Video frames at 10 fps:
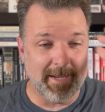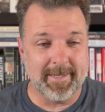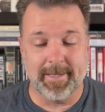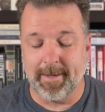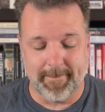
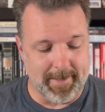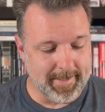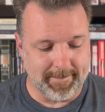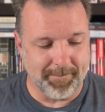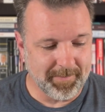I
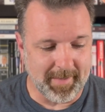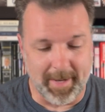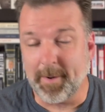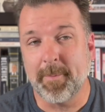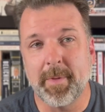
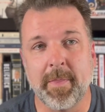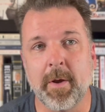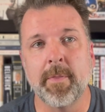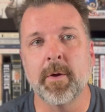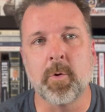don't
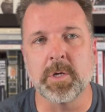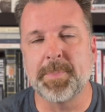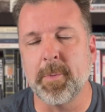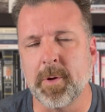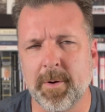know. And of course,
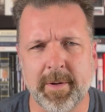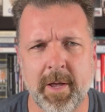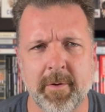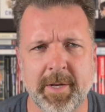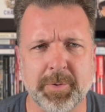people are
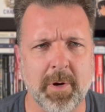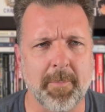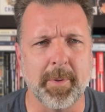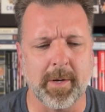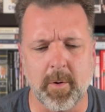yelling at
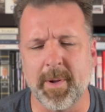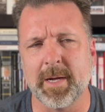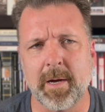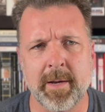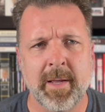Trump like, oh my
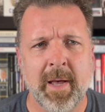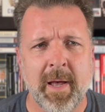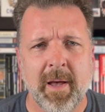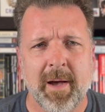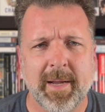God,
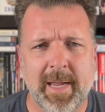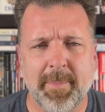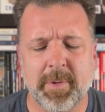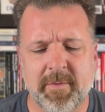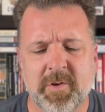I
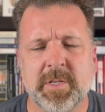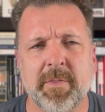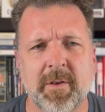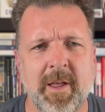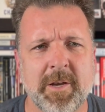can't believe you
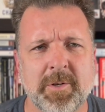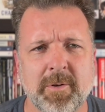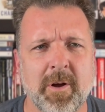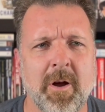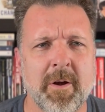sent the
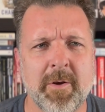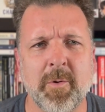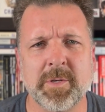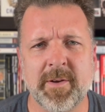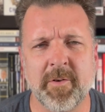National Guard. No
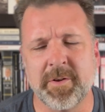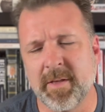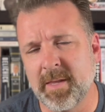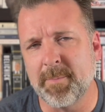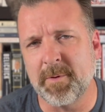one's ever
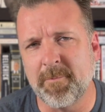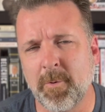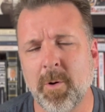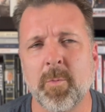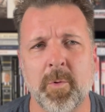done that
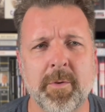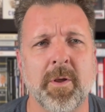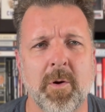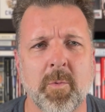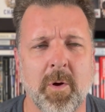before. Well,
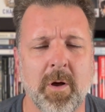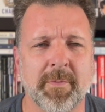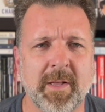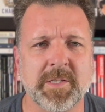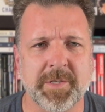no,
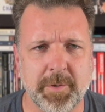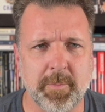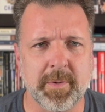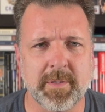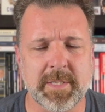wrong. That's
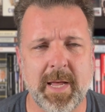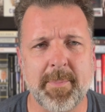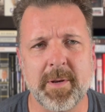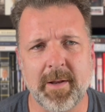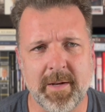stupid. Because it
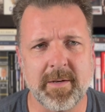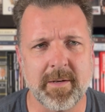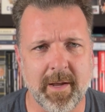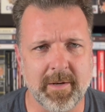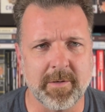happened in
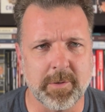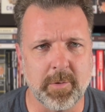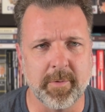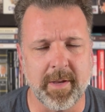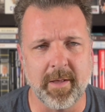
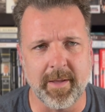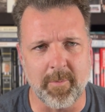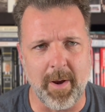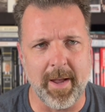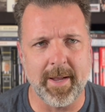1992 with the LA
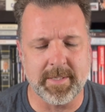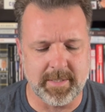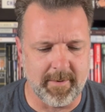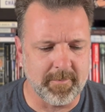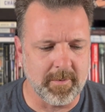riots
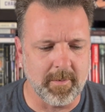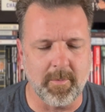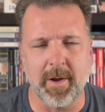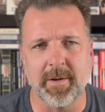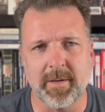after
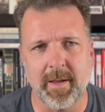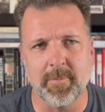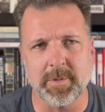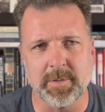Rodney King